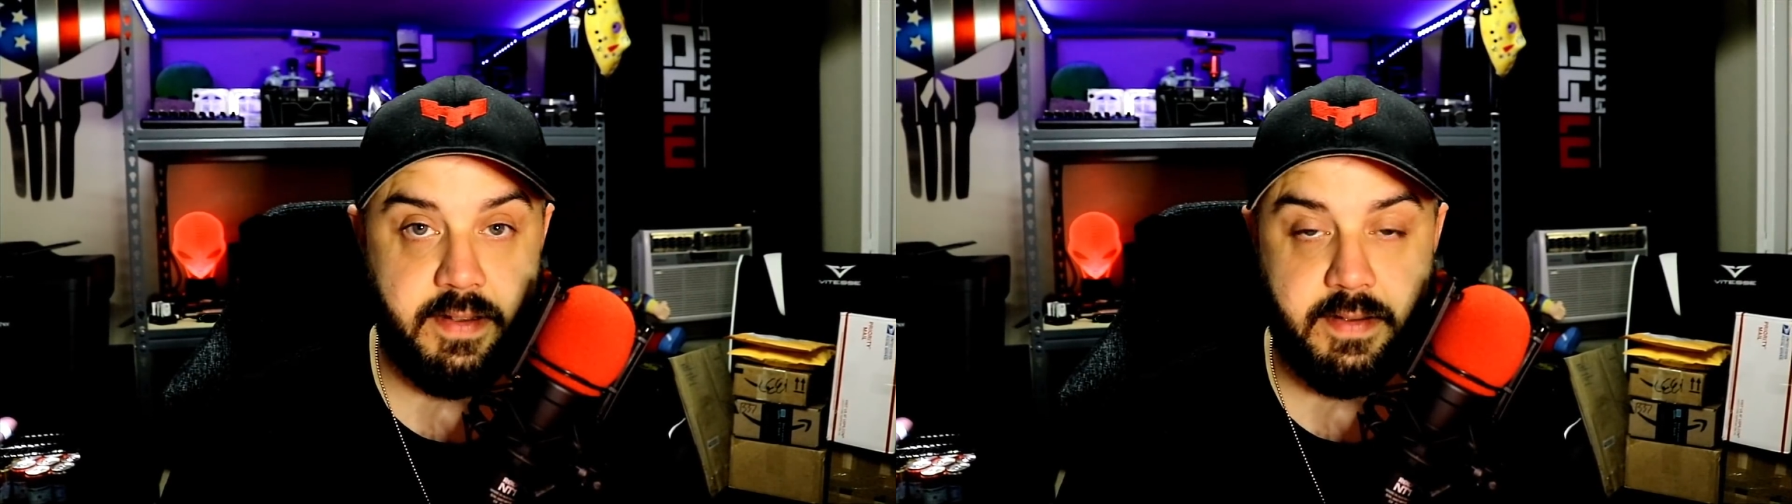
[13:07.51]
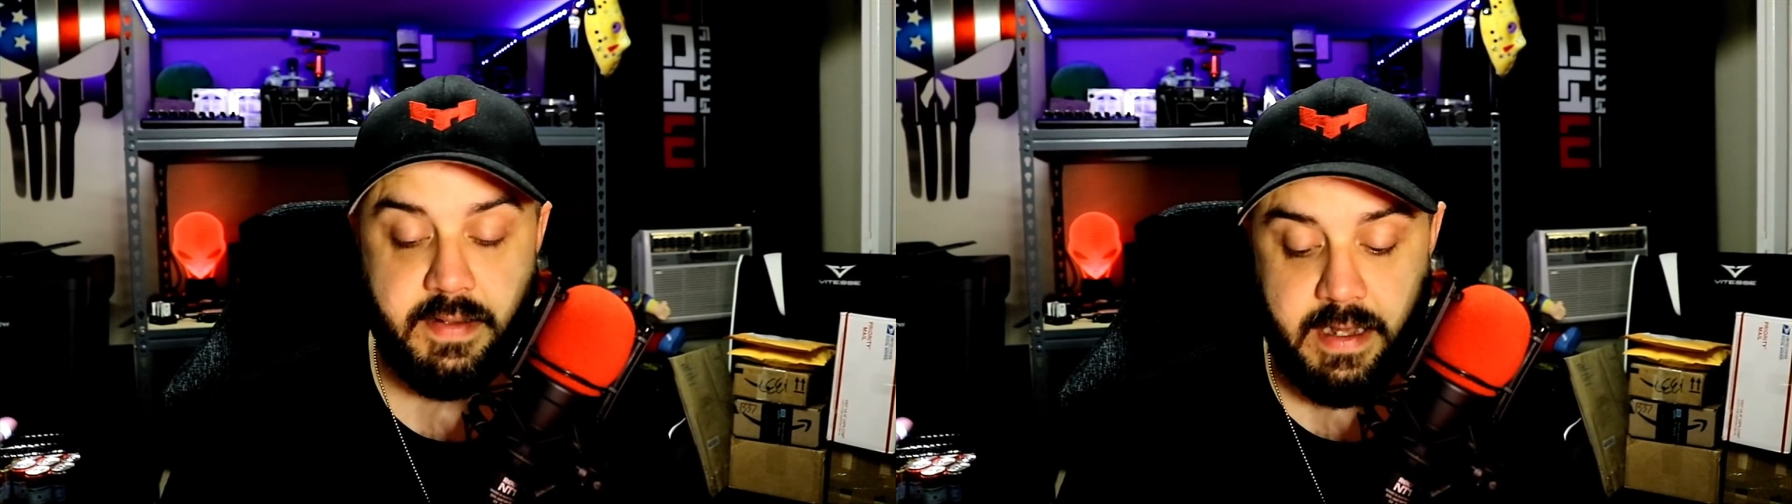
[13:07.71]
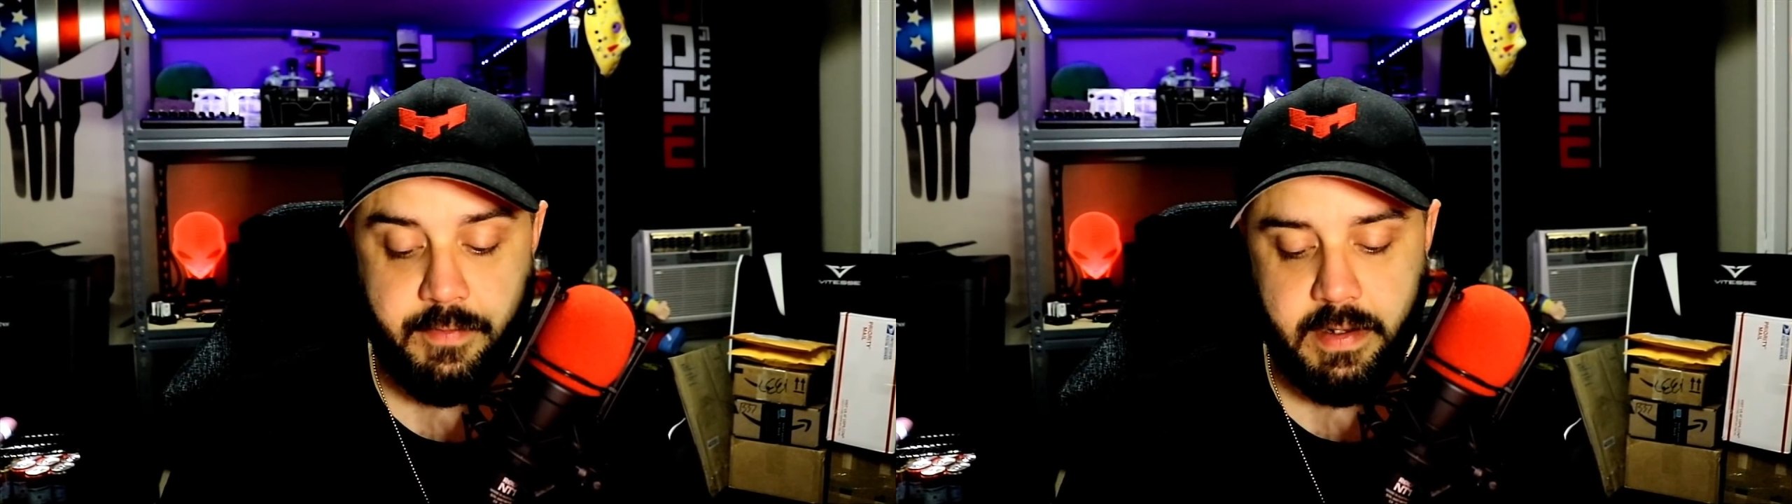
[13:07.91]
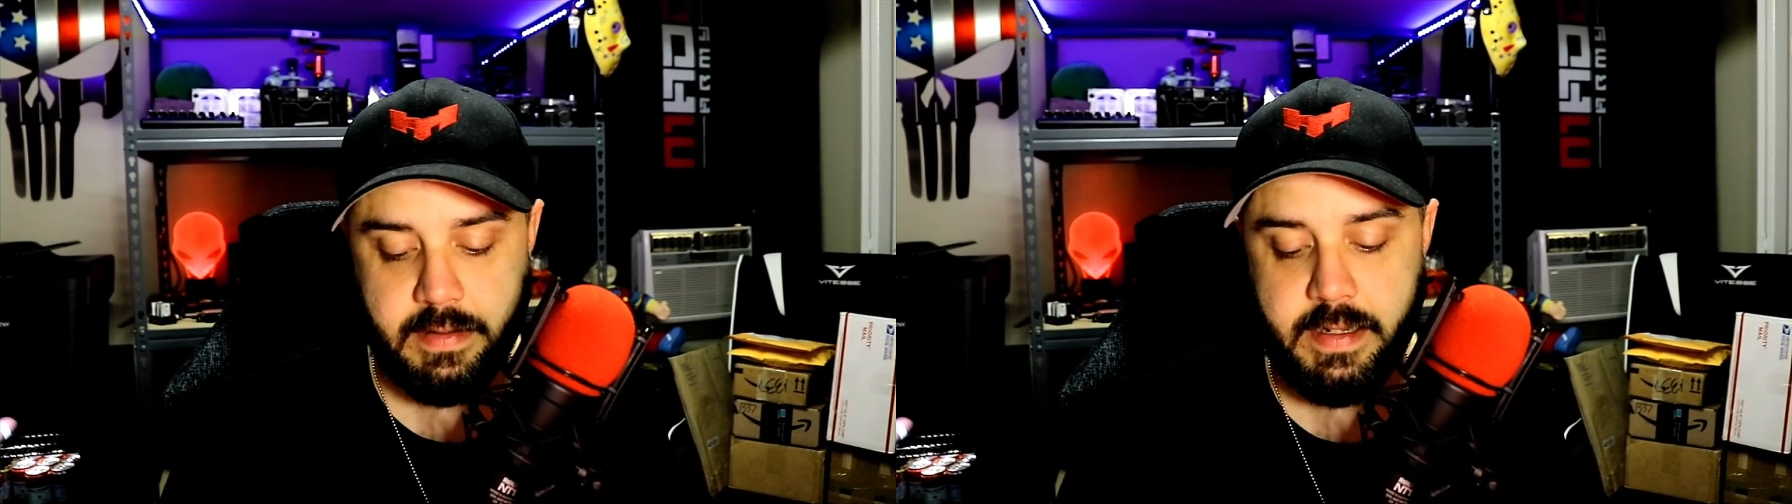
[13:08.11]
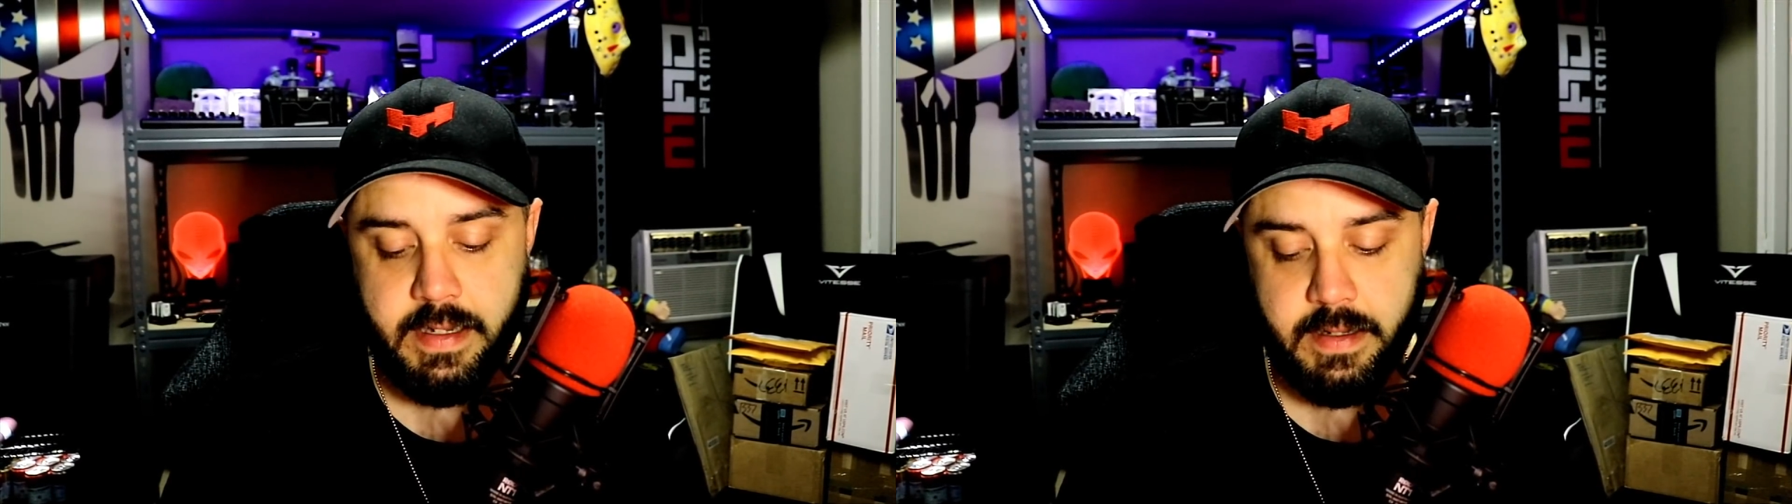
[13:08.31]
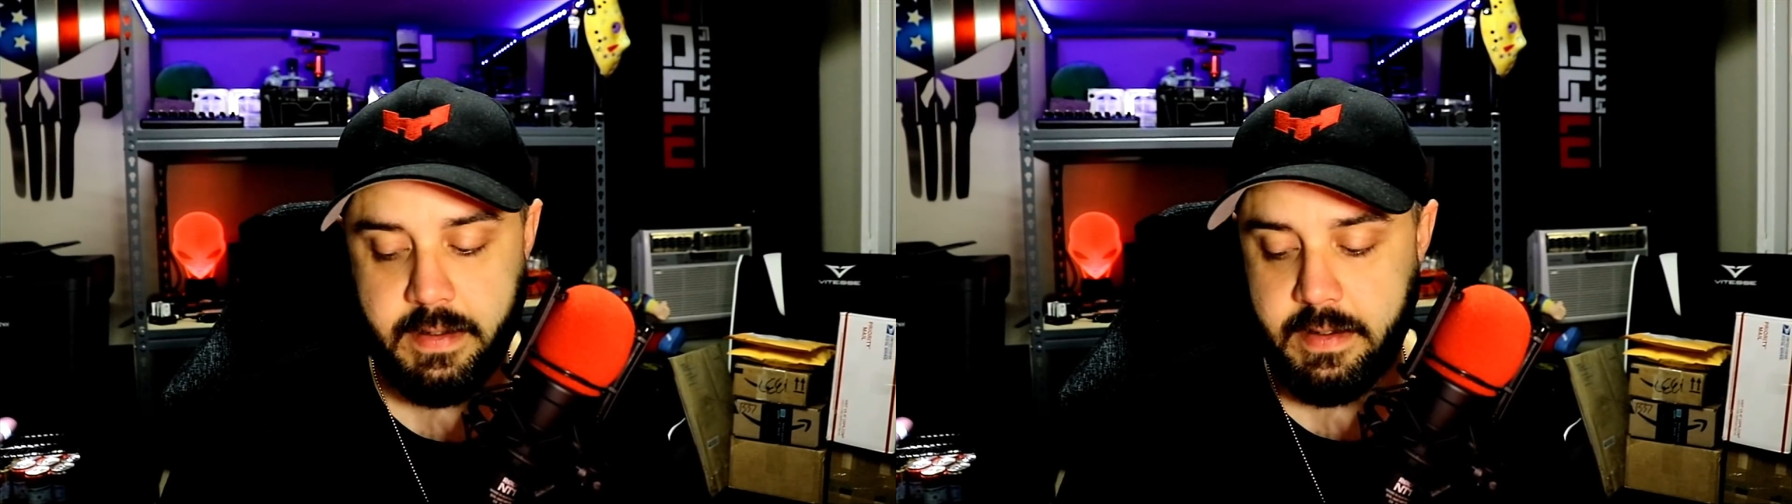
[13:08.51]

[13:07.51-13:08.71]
is definitely